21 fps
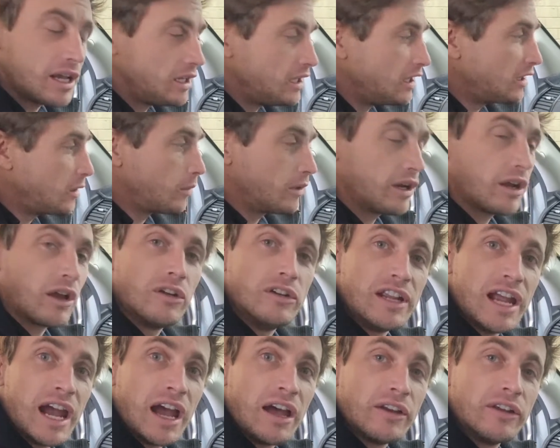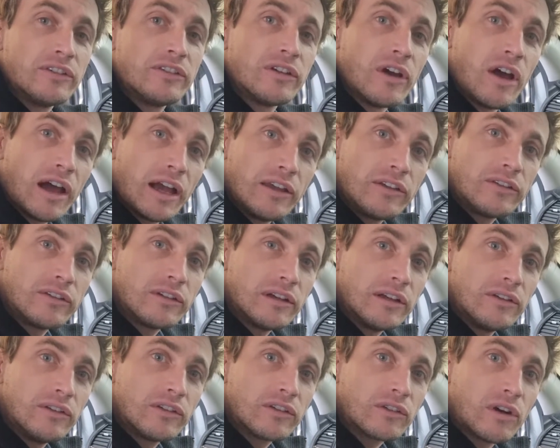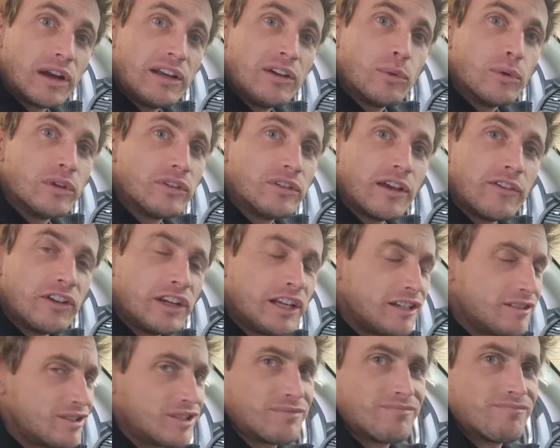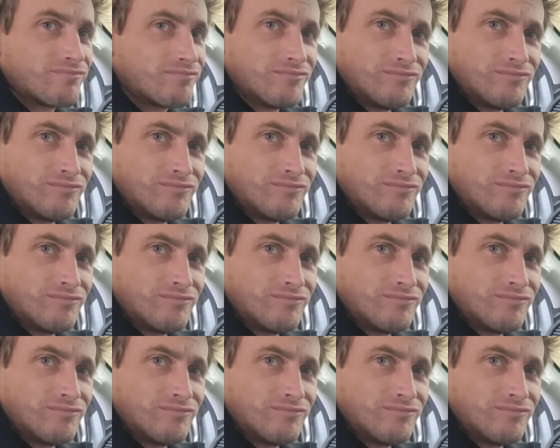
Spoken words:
You don't want to go down a size in screen to a 7-inch.